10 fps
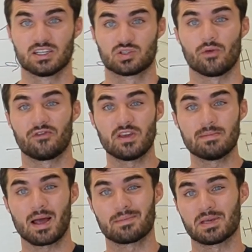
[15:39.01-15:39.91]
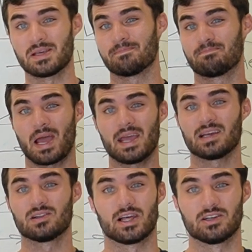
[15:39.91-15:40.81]
So a fee might be
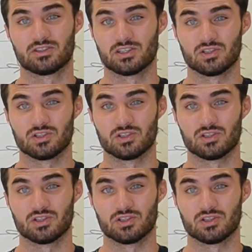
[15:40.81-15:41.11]
paying a lender to